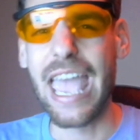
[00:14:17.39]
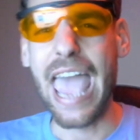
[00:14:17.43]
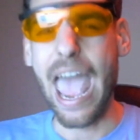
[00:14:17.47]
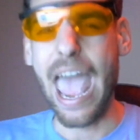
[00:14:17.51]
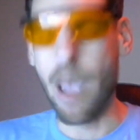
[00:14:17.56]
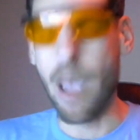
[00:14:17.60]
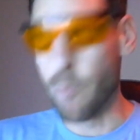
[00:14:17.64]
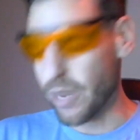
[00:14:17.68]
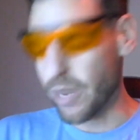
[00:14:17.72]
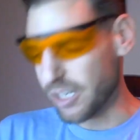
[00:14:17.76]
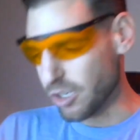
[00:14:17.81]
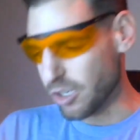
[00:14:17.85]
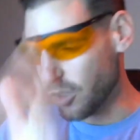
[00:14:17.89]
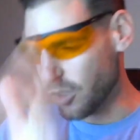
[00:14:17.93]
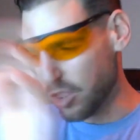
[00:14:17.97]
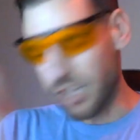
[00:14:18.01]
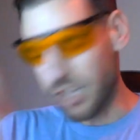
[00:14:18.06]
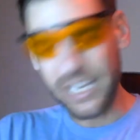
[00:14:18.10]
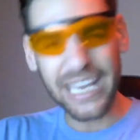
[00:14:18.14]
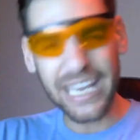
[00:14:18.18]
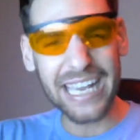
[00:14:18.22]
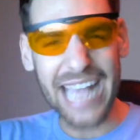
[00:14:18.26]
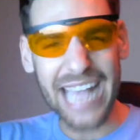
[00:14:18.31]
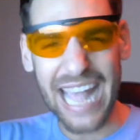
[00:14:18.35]
And when you're
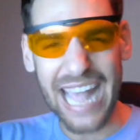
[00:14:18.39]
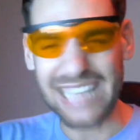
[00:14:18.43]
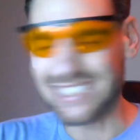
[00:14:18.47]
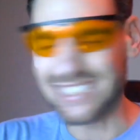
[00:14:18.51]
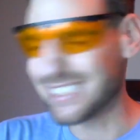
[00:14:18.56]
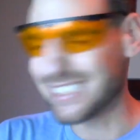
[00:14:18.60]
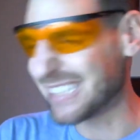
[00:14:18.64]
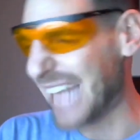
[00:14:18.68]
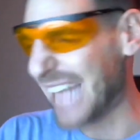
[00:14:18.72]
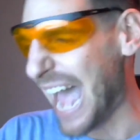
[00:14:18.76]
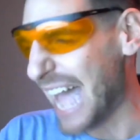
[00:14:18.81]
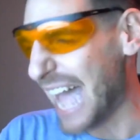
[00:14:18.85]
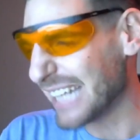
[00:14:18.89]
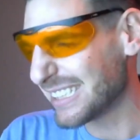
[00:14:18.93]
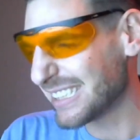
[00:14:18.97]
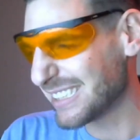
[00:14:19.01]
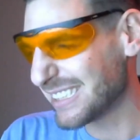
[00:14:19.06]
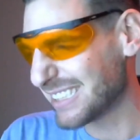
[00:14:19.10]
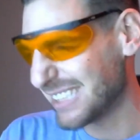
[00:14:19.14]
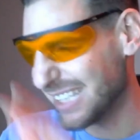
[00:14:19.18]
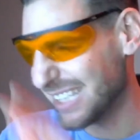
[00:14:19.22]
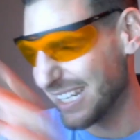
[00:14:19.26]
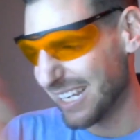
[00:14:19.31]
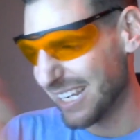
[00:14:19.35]
looking at
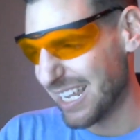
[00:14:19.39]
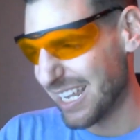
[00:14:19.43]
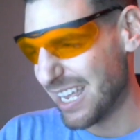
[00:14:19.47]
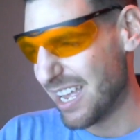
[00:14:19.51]
stats